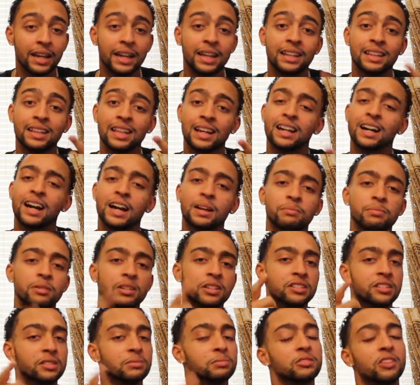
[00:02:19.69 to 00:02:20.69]
Hit that like
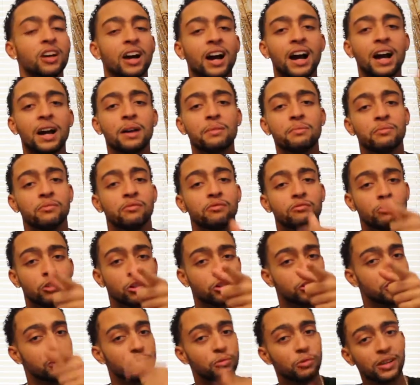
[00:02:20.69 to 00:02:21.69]
button, subscribe.
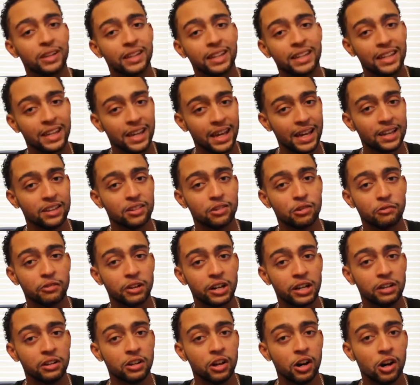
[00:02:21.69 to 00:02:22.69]
Road to 1K, you
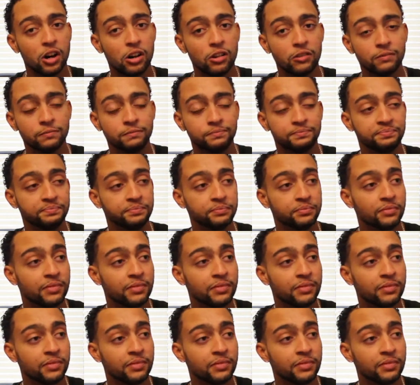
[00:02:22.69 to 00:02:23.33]
already know.